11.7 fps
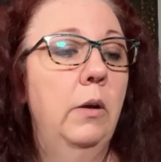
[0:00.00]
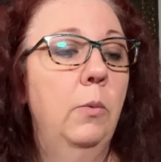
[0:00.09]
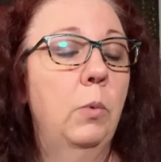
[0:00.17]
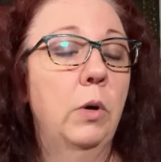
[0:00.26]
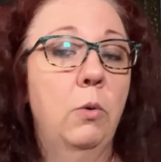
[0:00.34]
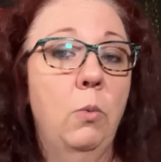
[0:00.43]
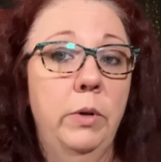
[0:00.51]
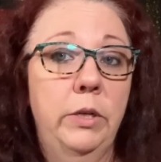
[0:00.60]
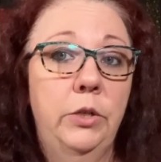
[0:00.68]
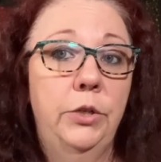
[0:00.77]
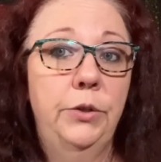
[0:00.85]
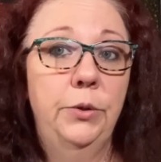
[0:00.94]
we're going
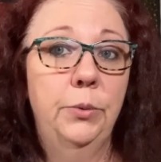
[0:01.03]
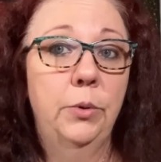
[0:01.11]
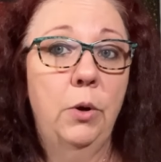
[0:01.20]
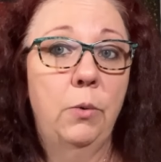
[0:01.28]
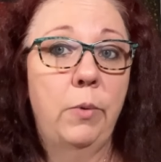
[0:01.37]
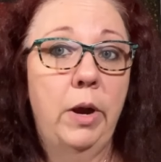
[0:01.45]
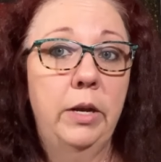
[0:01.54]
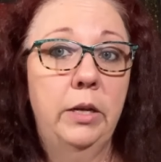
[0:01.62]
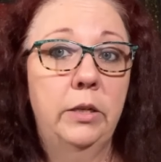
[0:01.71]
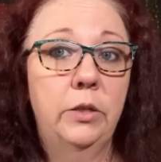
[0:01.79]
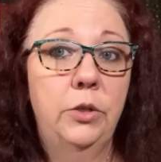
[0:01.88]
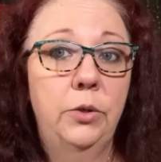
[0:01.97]
to go right
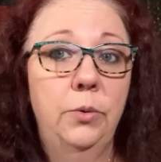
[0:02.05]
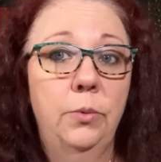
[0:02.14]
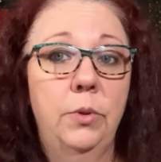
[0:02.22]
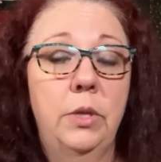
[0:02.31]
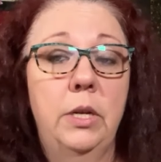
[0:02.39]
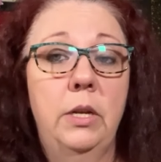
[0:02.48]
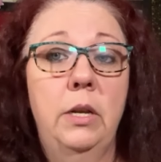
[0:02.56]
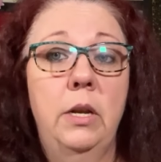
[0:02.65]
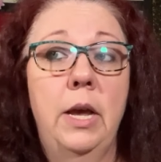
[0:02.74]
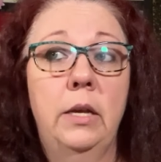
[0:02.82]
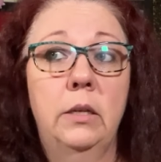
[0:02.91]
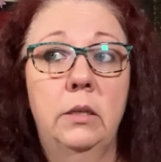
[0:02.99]
into the
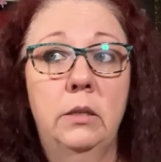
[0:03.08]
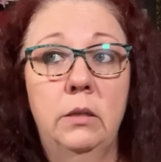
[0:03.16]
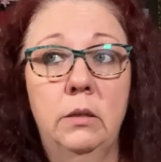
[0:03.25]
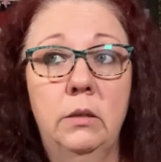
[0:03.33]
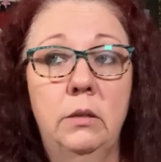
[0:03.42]
next